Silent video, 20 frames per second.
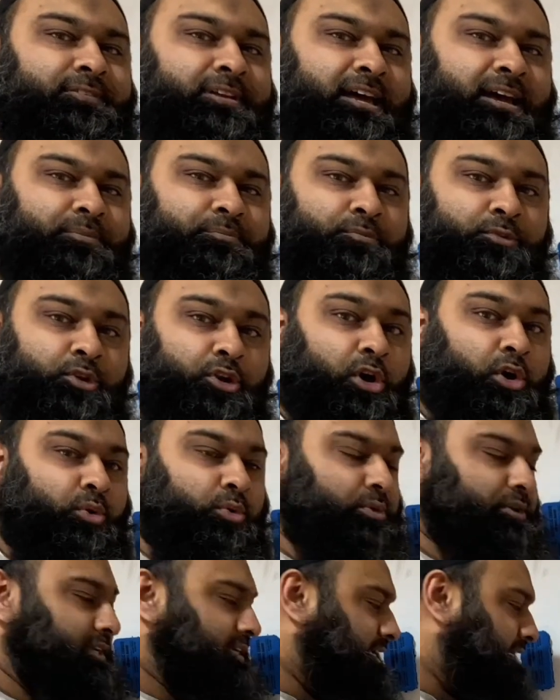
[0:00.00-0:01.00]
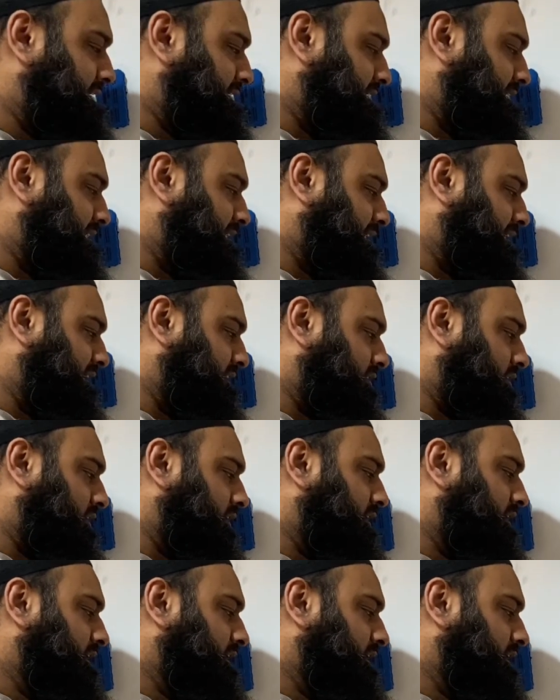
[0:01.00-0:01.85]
lam? No, it's nakira.